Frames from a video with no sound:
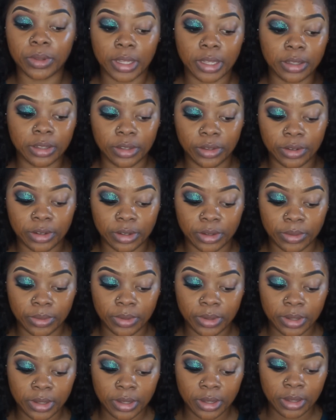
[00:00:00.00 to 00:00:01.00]
like, you know,
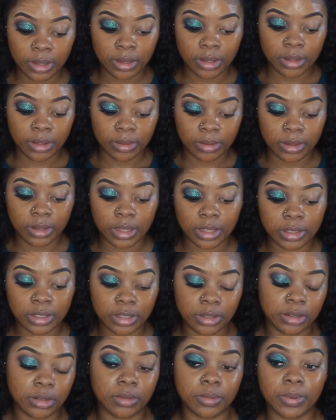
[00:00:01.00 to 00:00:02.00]

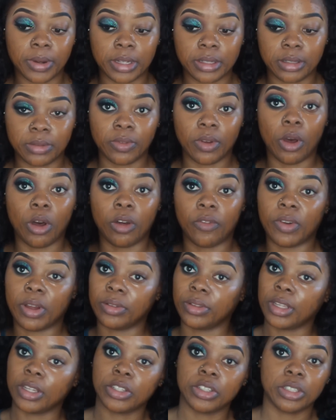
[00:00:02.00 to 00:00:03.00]
consider the price of all
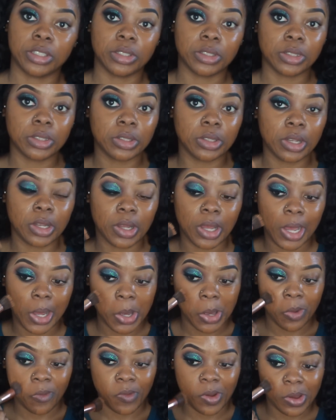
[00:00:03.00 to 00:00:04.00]
foundations,
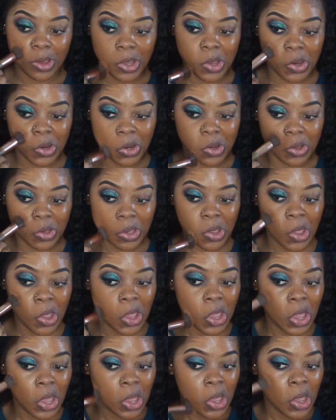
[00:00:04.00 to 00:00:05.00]
higher foundations.
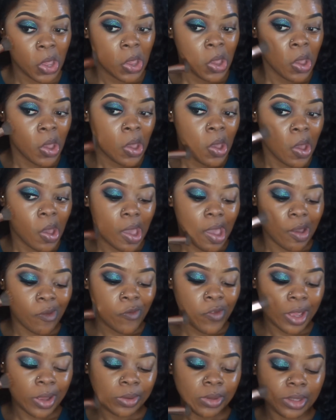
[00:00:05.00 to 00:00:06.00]
I
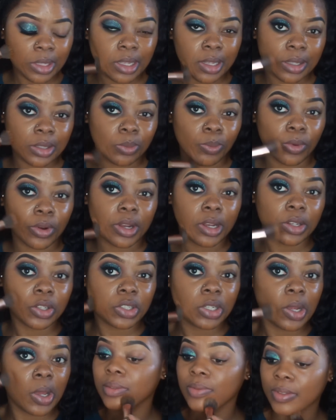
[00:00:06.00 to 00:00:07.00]
found this
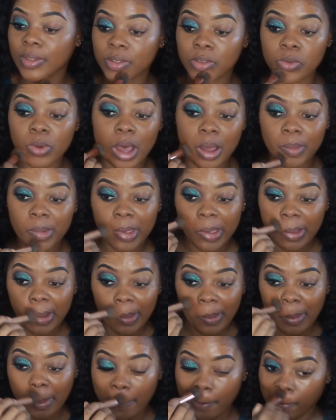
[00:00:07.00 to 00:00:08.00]
brush, the Swap Meet,
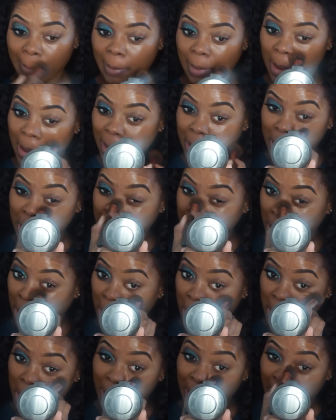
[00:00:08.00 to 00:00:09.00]
and it's
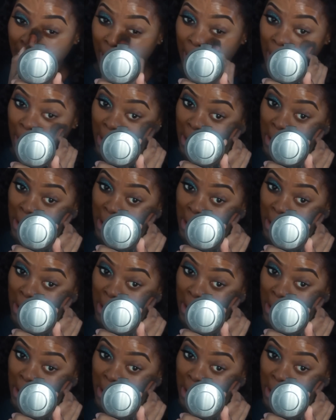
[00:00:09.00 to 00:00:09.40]
like a